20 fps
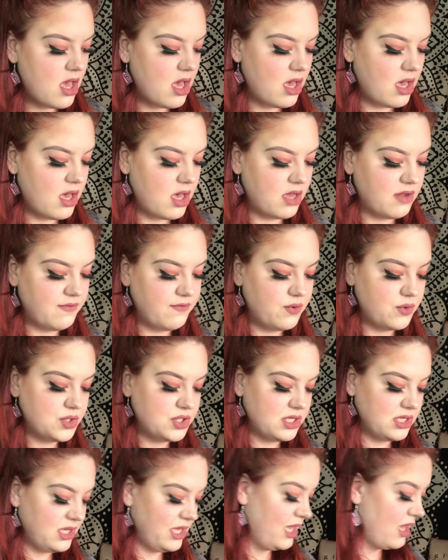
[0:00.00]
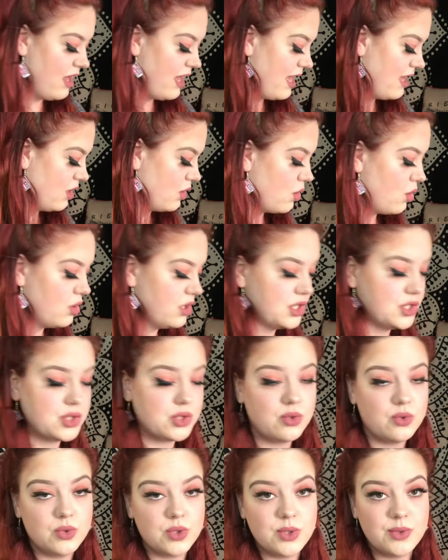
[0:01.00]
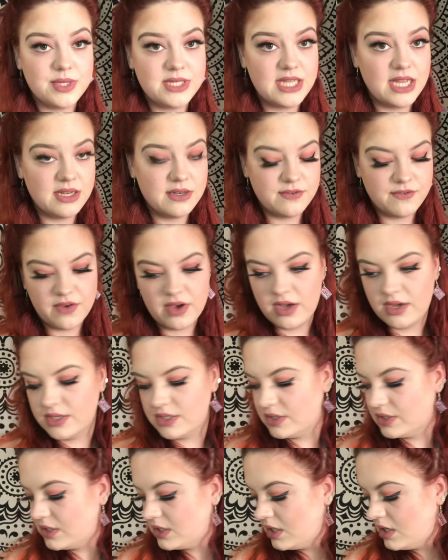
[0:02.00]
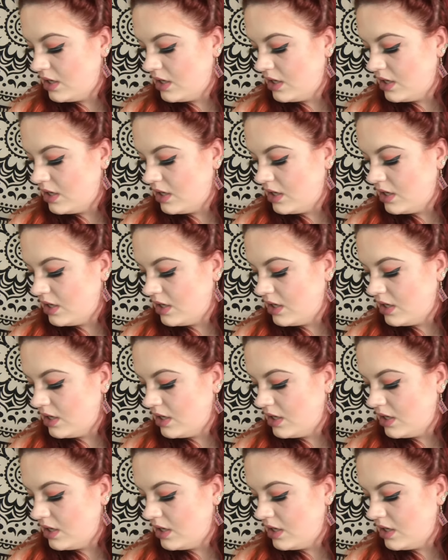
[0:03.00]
Unfortunately, I had a college call to attend first.